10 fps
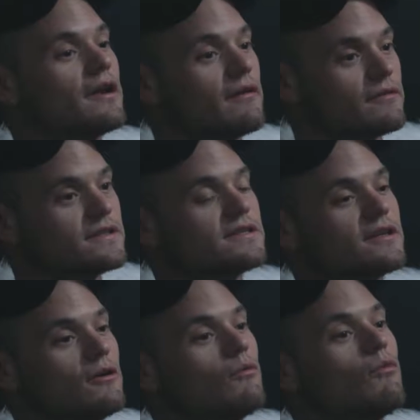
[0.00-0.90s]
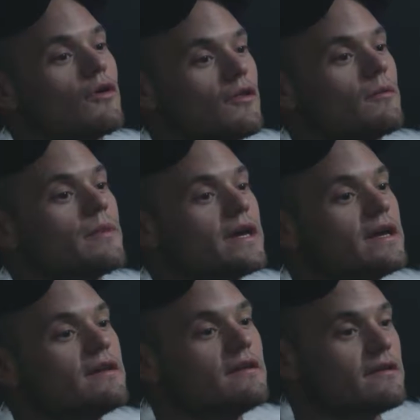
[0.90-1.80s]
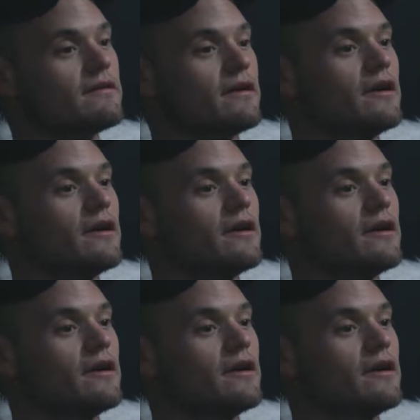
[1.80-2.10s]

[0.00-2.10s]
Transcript: and every single one of them ended